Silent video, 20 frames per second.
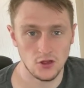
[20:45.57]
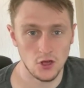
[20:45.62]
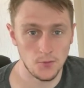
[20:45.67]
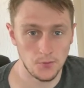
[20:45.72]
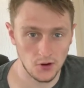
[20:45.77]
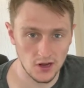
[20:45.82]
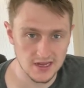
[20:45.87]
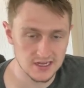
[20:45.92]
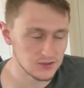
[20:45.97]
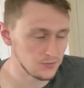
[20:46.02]
their
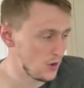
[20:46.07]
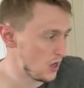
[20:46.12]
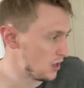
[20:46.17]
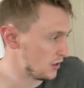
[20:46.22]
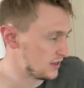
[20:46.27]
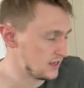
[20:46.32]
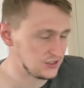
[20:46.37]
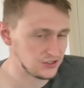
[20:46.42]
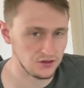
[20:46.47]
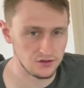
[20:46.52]
place
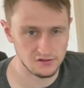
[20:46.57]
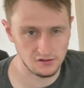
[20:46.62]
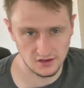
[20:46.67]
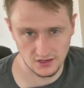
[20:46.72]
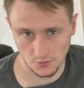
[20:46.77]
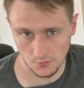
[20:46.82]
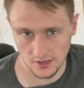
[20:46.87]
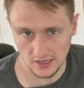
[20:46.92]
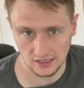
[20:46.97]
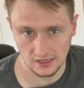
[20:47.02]
markets and they're a
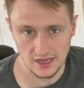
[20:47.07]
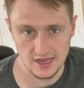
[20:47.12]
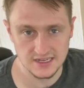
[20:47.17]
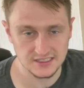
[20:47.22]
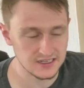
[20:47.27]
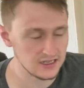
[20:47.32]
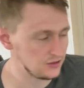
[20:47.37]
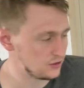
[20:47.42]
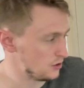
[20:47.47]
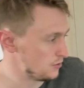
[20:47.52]
little bit
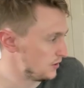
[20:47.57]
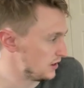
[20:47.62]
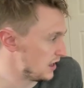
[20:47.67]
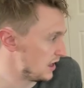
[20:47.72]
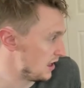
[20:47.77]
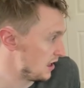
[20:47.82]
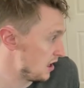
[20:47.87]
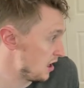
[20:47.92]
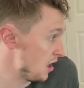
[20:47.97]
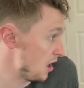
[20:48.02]
lazy at doing
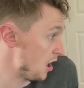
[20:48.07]
it,